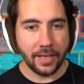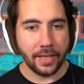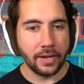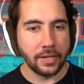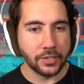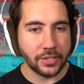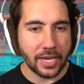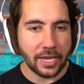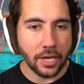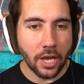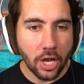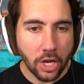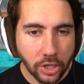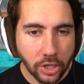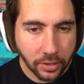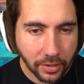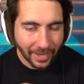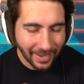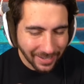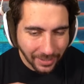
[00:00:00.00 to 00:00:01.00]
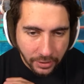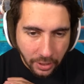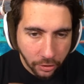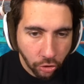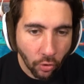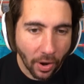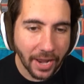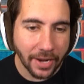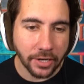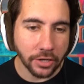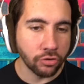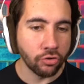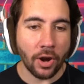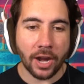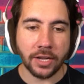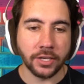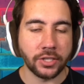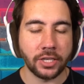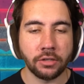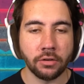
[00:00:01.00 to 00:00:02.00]
It is a it is the great,
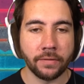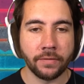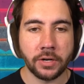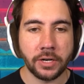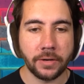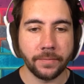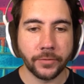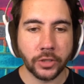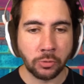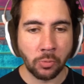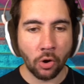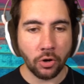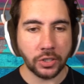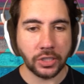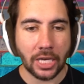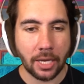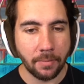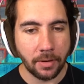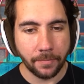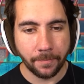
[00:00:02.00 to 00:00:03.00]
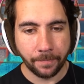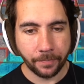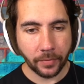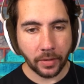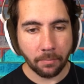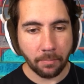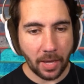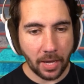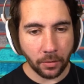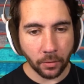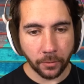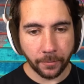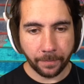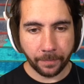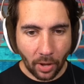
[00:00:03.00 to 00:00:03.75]
greatest thing I'll ever eat. Smoked salmon, bagel.